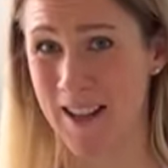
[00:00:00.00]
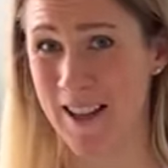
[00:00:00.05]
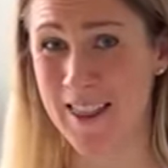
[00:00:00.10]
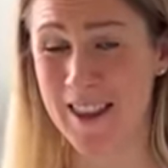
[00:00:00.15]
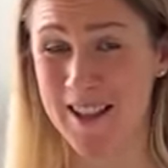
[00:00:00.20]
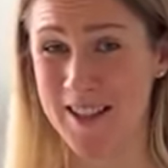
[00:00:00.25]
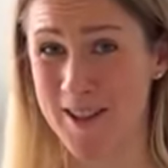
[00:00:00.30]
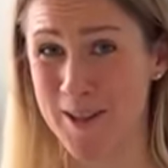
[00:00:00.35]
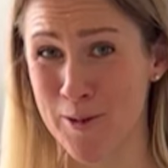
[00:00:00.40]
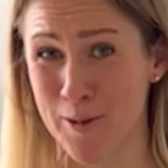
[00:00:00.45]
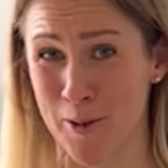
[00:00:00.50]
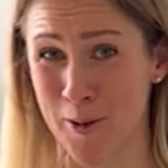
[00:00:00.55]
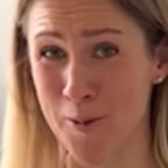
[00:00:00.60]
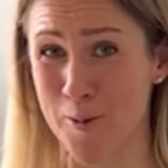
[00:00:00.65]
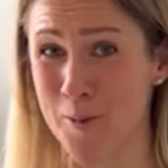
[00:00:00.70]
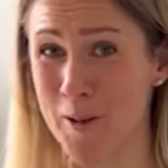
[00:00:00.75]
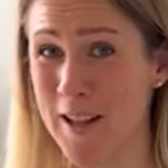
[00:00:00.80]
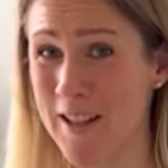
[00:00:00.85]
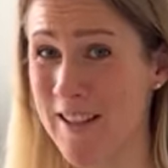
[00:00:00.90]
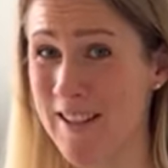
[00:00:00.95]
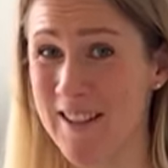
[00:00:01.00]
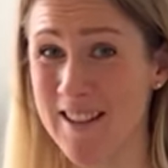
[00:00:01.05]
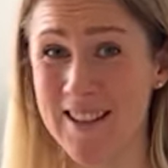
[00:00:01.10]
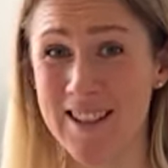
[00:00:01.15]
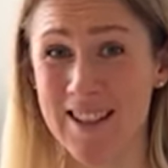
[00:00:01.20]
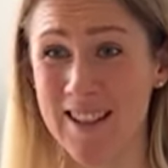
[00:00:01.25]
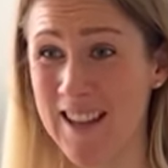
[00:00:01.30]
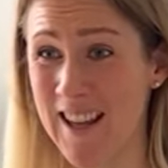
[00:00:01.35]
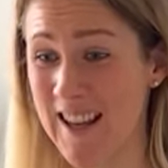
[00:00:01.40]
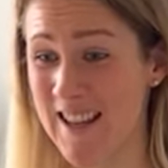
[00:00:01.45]
And they're so convenient
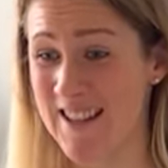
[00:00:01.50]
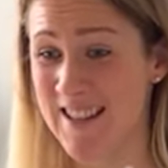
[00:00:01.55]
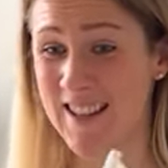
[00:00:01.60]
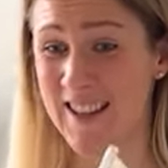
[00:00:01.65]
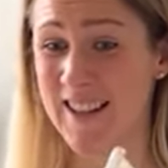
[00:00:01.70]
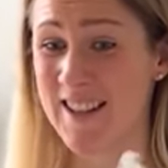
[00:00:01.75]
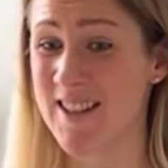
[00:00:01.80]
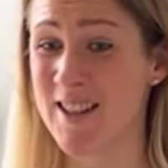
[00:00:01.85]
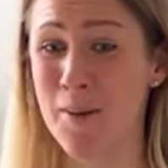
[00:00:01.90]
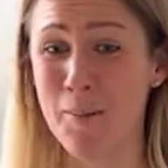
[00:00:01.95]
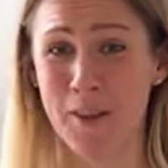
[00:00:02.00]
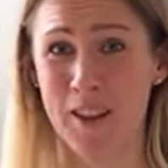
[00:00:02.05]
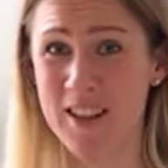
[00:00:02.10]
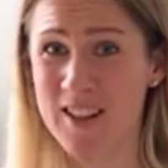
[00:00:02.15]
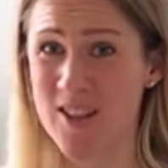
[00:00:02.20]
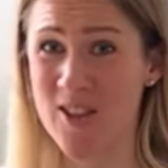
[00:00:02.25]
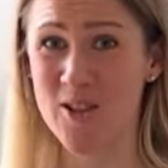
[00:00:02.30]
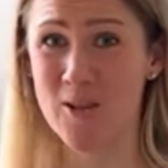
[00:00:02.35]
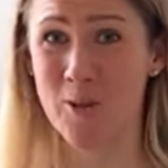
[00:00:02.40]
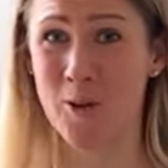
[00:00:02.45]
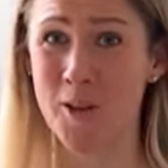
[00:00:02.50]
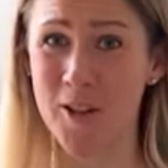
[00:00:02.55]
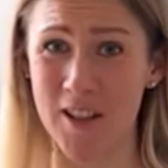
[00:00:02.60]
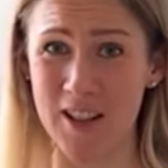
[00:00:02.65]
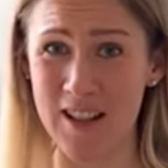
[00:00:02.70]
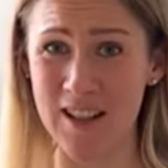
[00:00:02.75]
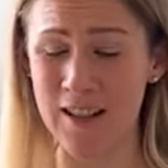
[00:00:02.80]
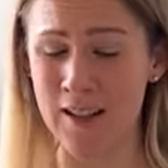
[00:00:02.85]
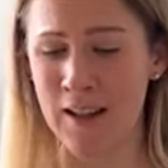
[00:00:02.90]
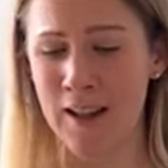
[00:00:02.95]
in case like something is
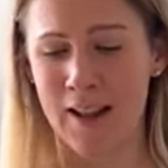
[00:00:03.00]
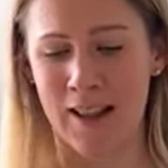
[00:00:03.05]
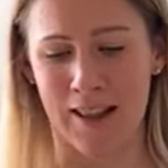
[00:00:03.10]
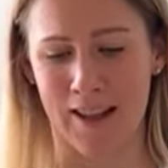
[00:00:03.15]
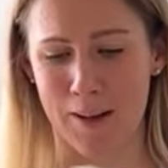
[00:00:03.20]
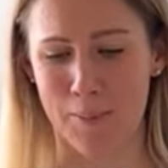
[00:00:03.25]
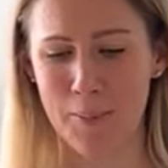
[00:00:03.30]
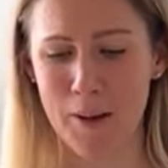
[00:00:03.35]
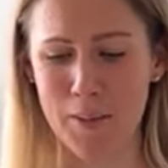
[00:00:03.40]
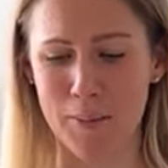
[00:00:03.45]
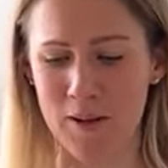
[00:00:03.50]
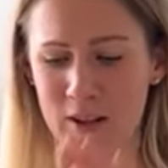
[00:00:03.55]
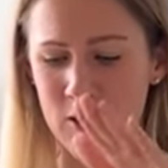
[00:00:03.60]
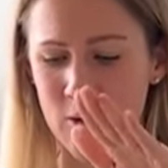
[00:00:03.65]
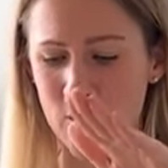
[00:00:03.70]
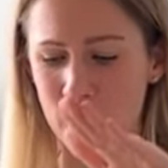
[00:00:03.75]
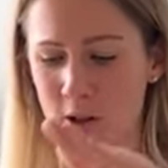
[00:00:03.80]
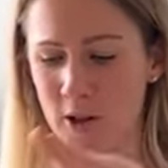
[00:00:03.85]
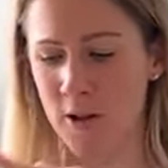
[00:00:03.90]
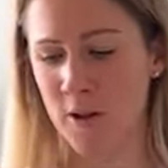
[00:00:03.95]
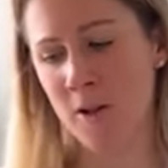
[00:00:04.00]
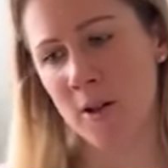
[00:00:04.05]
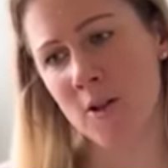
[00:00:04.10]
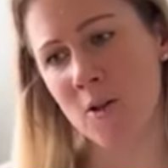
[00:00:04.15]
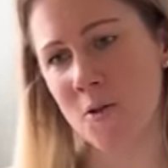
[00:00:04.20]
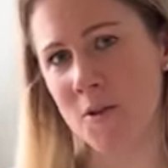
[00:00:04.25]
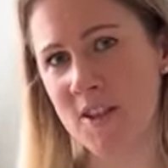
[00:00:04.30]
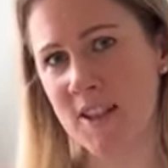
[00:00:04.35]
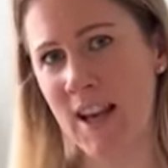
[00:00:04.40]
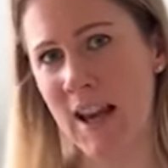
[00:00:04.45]
dirty, like maybe your
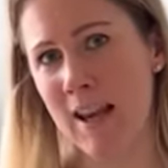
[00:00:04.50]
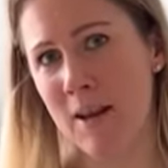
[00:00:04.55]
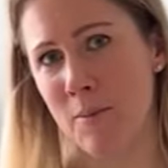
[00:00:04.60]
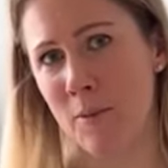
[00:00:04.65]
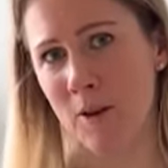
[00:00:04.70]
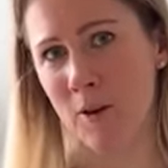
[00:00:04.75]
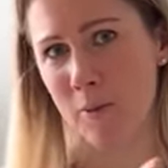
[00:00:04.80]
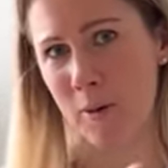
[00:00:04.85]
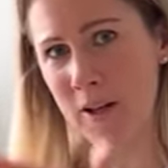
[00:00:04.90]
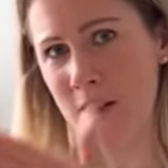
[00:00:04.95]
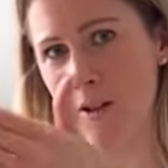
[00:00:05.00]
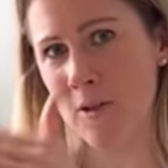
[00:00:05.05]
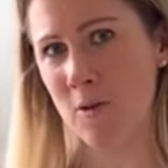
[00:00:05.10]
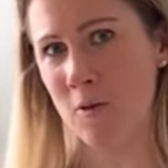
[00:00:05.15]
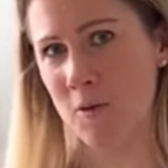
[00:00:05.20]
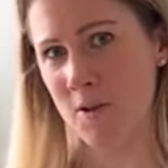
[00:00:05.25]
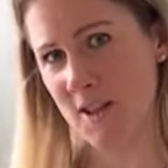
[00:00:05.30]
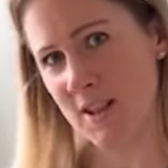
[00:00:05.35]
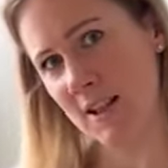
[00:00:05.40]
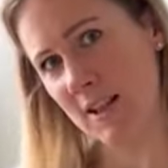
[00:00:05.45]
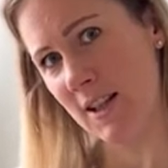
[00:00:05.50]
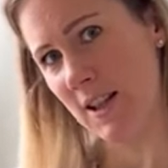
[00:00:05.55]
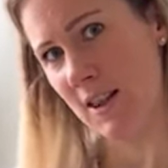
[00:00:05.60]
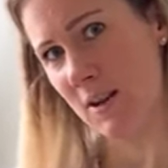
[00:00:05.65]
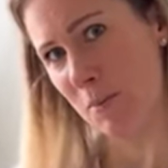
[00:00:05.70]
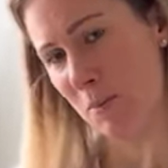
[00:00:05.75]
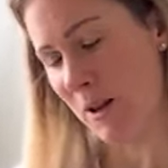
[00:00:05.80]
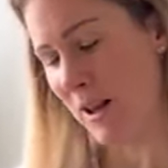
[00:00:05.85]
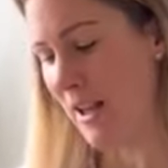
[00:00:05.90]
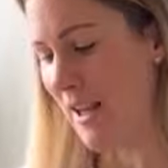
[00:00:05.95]
table when you sit in the
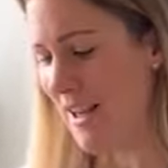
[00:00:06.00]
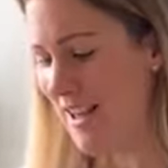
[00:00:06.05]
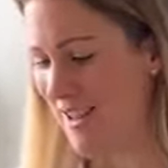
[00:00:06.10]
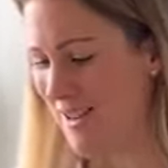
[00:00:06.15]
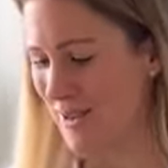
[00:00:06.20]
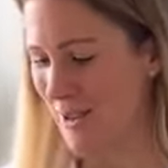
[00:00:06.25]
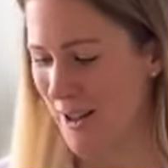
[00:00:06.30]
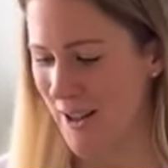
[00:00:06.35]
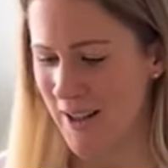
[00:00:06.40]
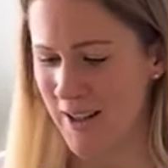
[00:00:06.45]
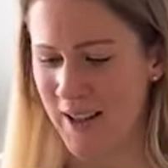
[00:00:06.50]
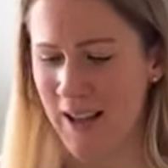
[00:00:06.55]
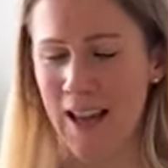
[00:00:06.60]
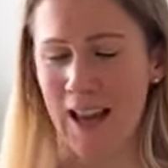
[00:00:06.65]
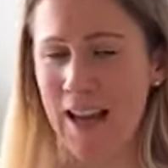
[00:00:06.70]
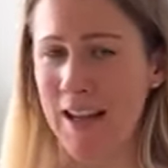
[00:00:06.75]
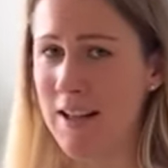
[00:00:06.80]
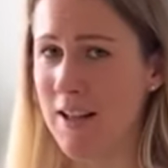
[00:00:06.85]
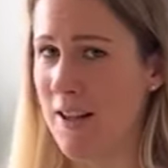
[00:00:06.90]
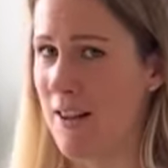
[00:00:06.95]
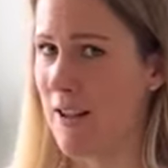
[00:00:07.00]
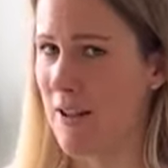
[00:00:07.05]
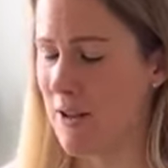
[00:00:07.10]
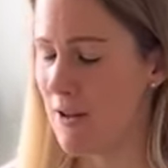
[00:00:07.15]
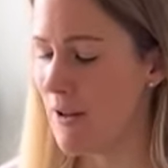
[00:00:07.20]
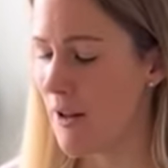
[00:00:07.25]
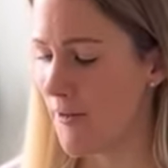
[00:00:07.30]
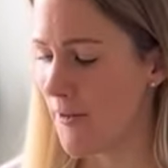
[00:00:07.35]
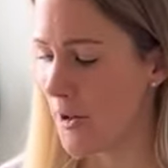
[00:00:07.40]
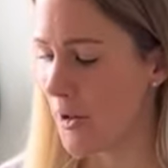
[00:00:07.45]
plane, anything, you
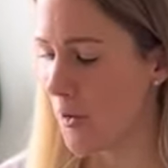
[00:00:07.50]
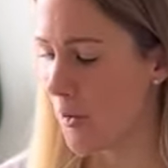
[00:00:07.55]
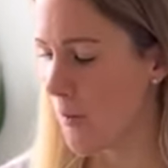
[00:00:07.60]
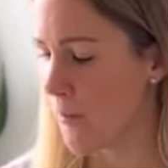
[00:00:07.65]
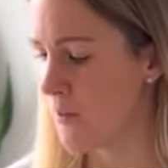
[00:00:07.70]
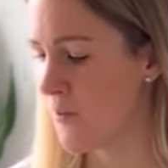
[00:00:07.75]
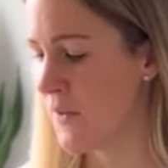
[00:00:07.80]
never know.